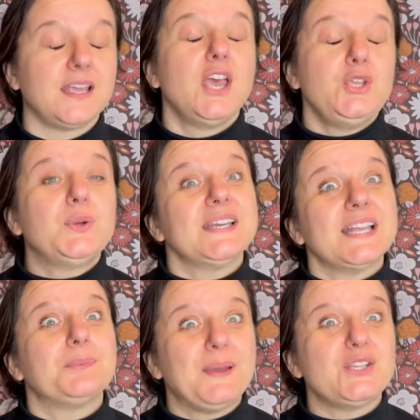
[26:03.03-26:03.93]
You
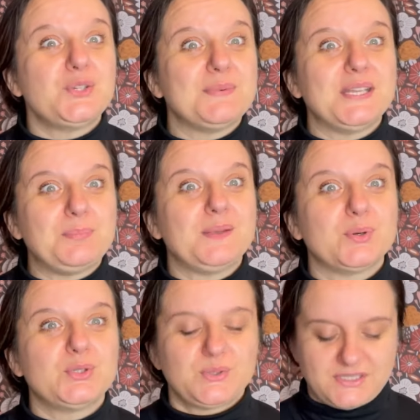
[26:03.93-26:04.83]
cannot pay too many
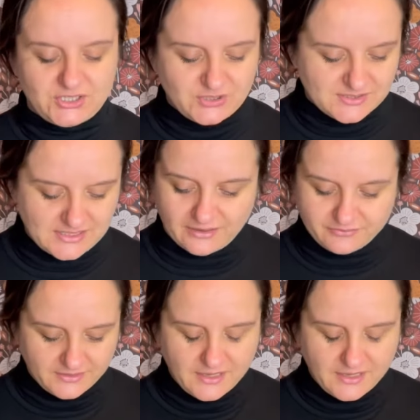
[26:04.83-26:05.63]
people to stitch your stuff.